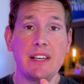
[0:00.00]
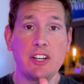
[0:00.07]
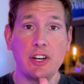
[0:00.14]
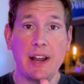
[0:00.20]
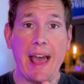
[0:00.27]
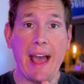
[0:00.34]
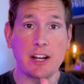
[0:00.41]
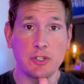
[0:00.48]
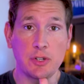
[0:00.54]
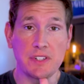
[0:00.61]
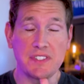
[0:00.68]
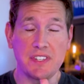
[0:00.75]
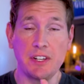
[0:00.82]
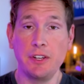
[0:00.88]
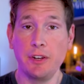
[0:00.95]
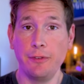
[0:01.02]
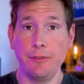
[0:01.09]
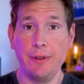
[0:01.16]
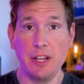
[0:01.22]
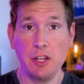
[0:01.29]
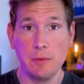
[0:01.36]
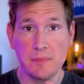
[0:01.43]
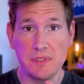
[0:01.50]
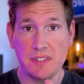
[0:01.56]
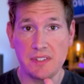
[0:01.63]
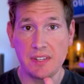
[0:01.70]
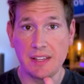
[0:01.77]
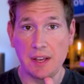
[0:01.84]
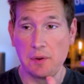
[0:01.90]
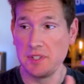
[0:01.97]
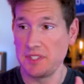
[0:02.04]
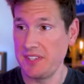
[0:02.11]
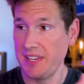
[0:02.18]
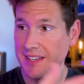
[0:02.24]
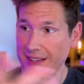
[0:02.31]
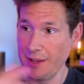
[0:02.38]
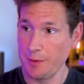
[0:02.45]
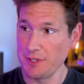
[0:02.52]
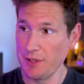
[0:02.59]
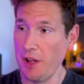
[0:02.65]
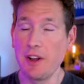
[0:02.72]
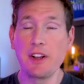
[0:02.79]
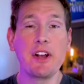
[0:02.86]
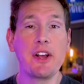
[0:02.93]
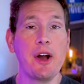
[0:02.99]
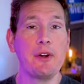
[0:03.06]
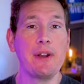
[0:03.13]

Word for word: a good actress in good films. That was long ago